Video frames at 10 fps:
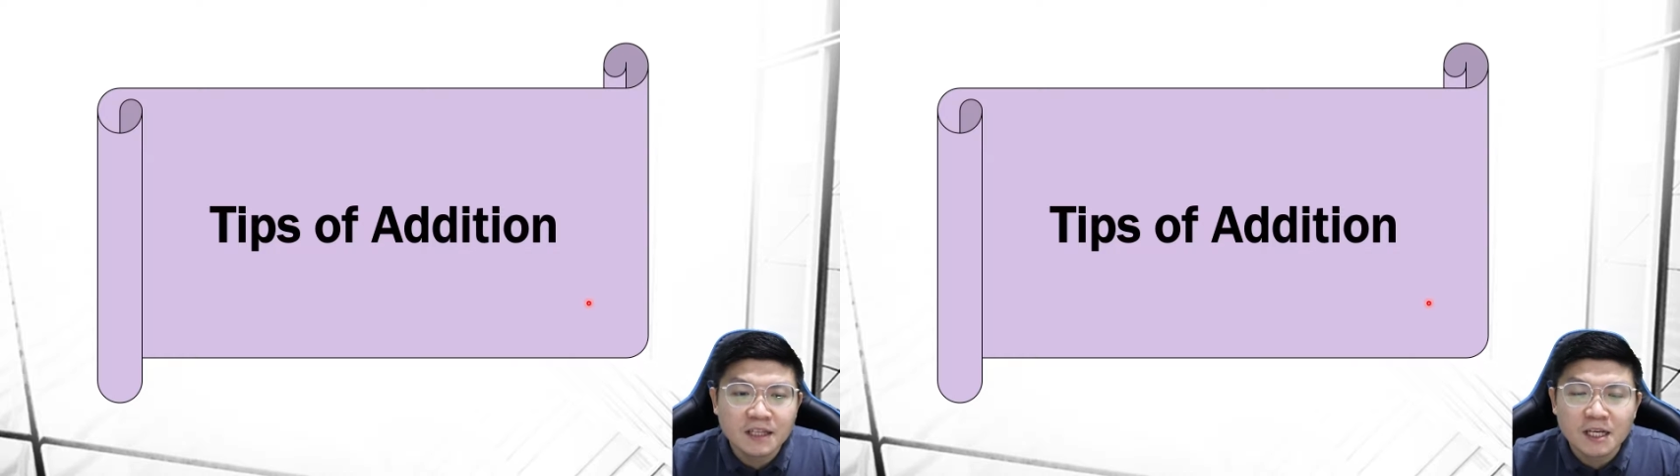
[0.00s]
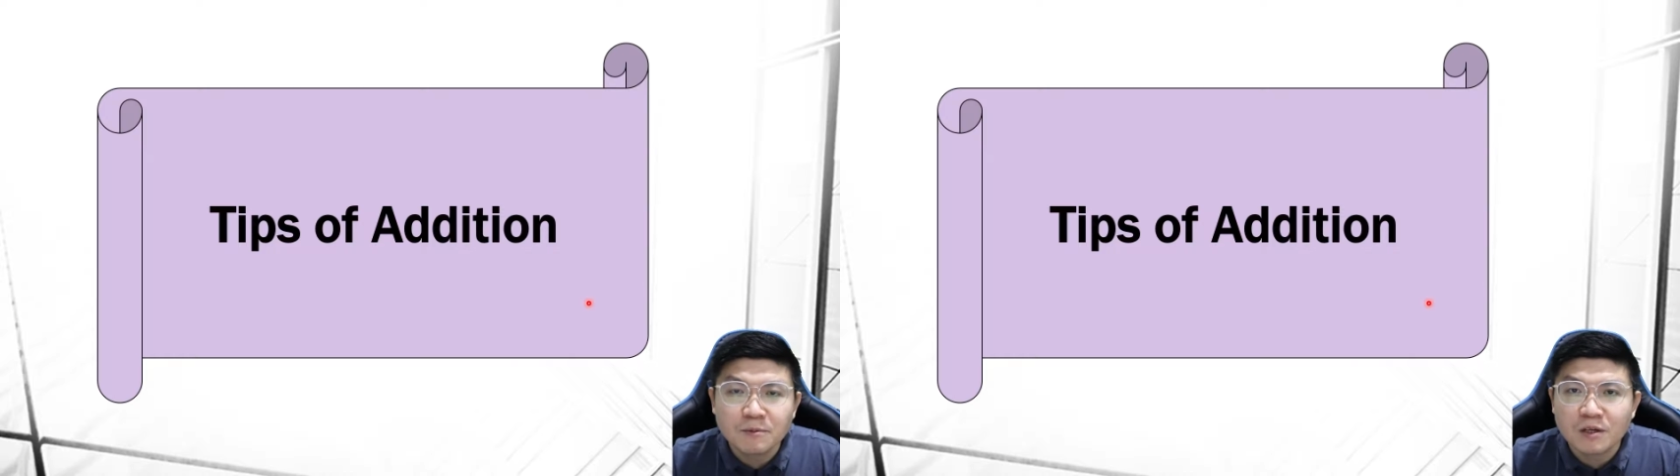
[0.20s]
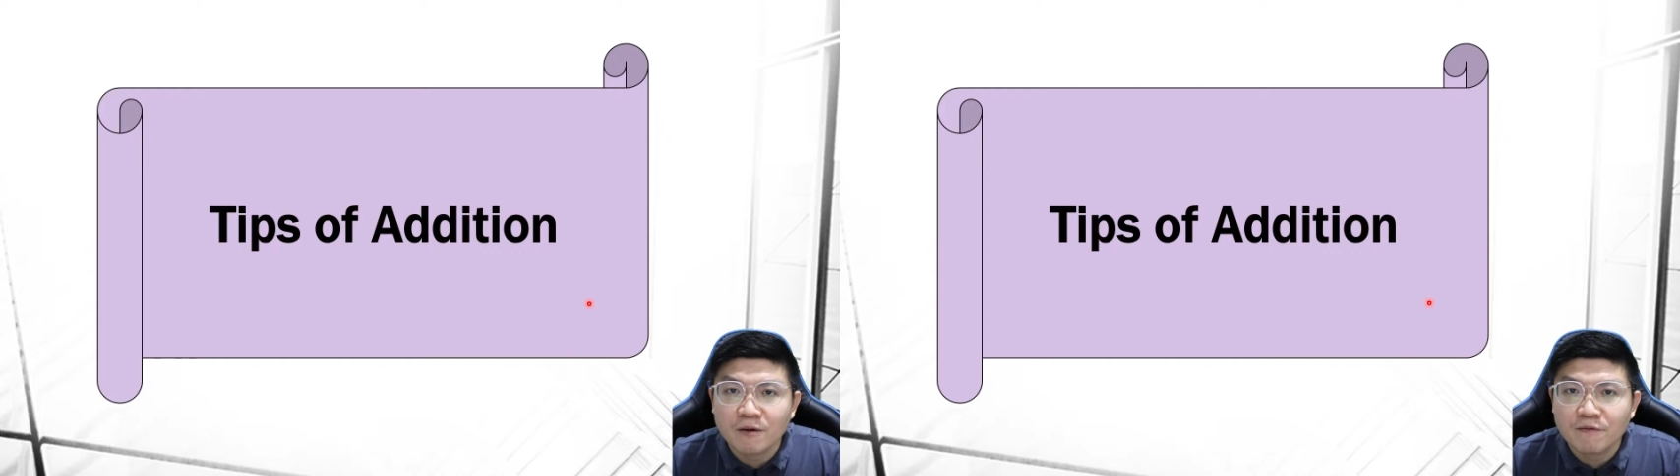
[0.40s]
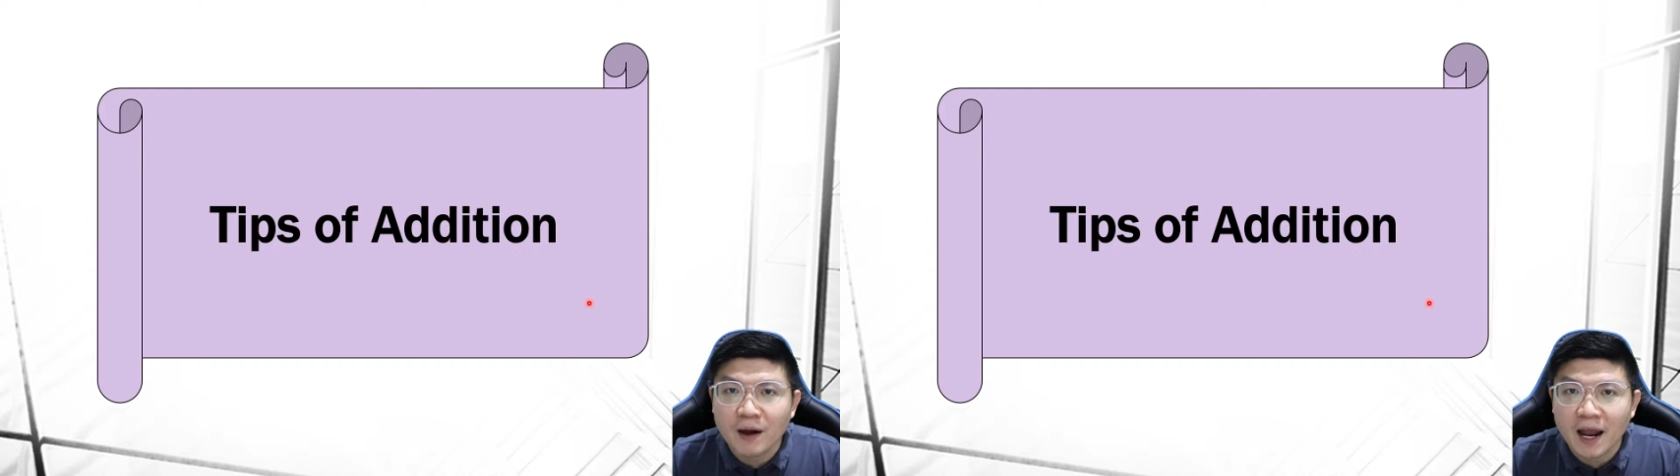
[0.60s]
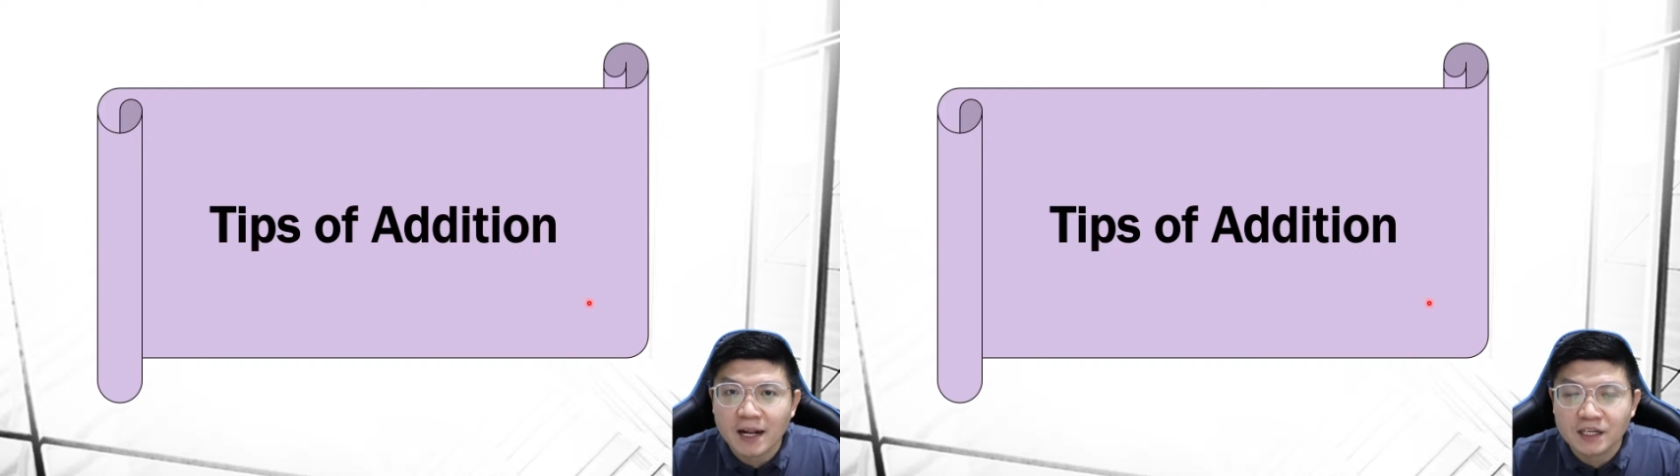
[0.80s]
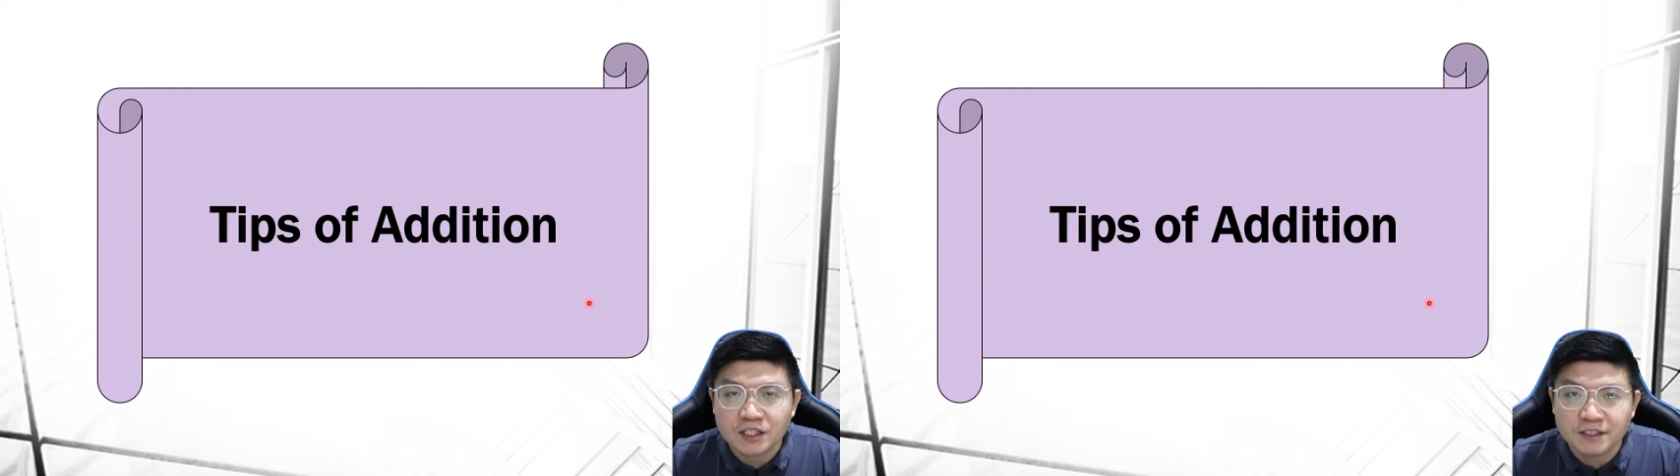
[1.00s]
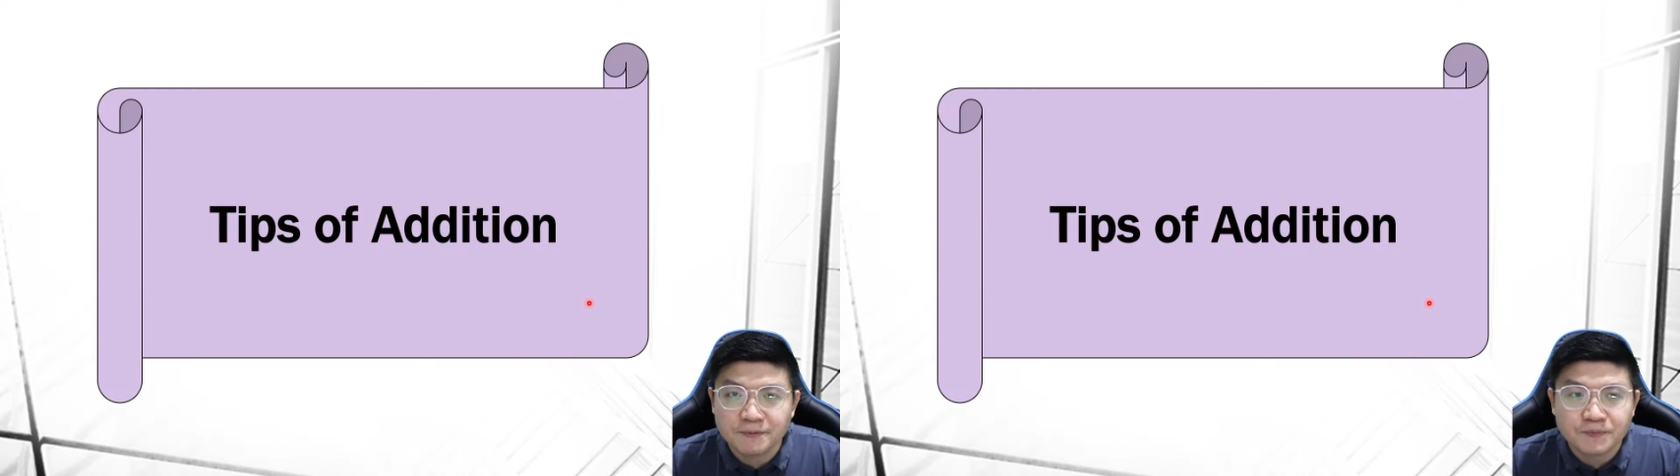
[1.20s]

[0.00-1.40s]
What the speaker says: tips of addition.